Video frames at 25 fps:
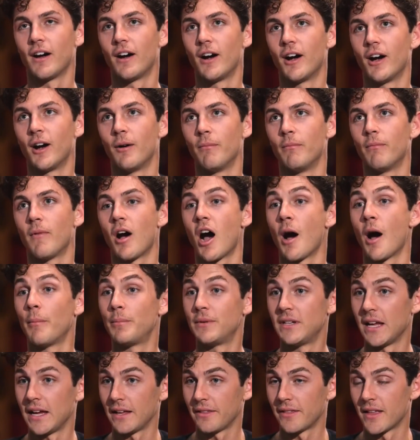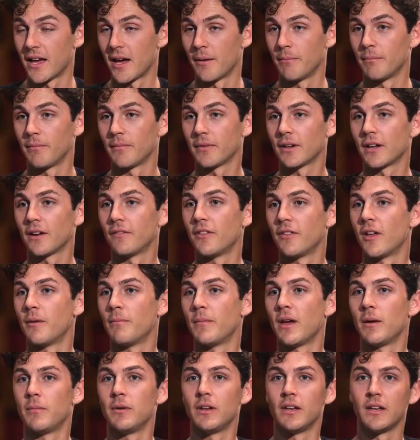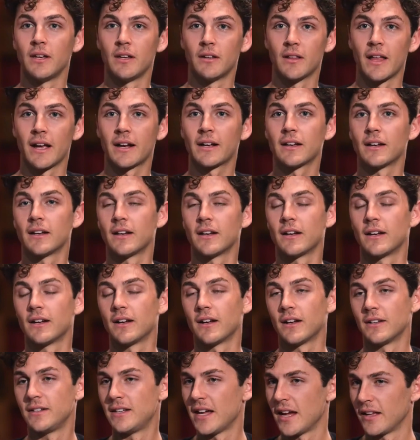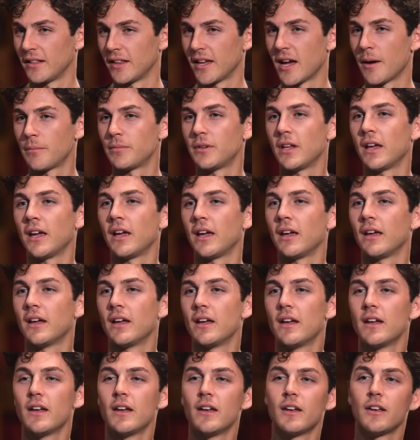update them, give them maybe like a daily update,